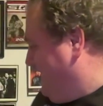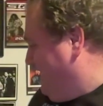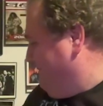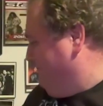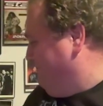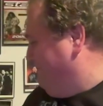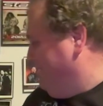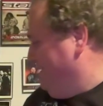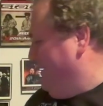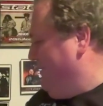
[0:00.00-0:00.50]

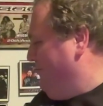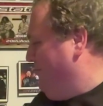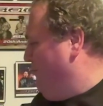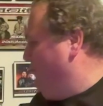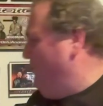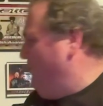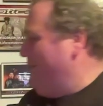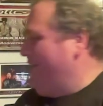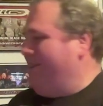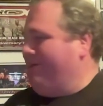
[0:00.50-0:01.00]
up,
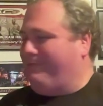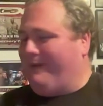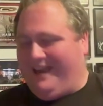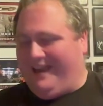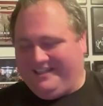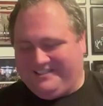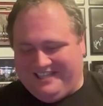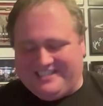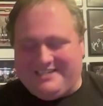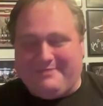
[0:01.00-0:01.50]
one of the
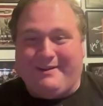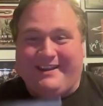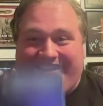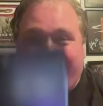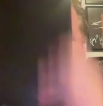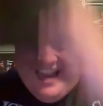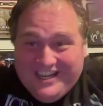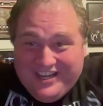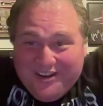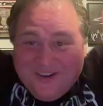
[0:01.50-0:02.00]
boxes. I'm
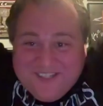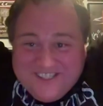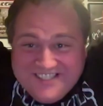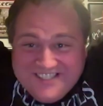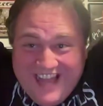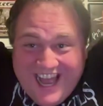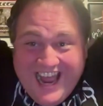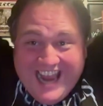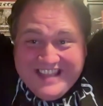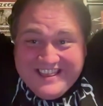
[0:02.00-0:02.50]
like, "Can you
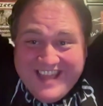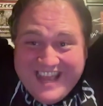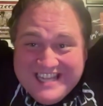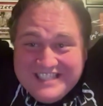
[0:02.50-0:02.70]
sign